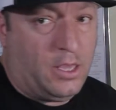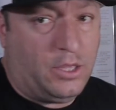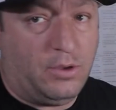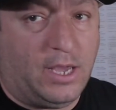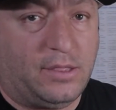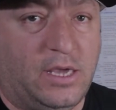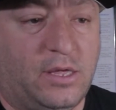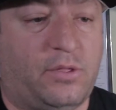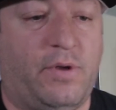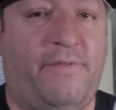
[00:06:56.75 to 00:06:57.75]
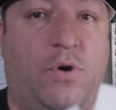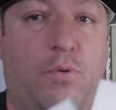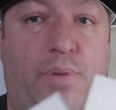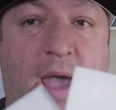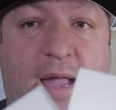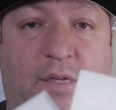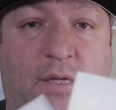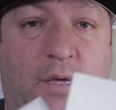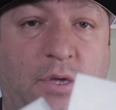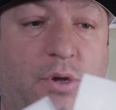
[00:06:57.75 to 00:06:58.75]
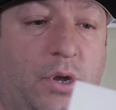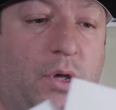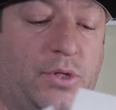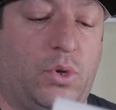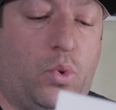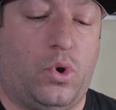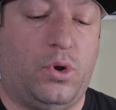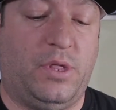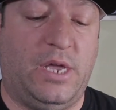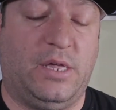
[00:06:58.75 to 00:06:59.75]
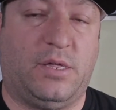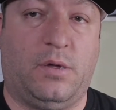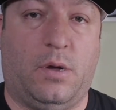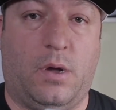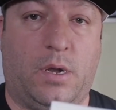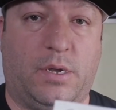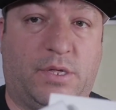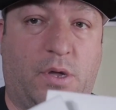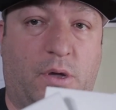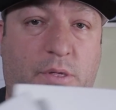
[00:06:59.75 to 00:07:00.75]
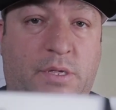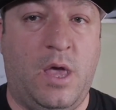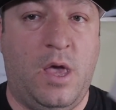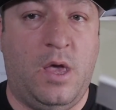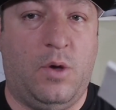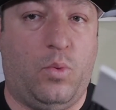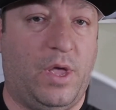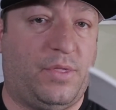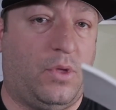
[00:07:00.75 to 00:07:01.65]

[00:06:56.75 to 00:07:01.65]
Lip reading: you get these 3 foam pads. You can also order these on stalls. With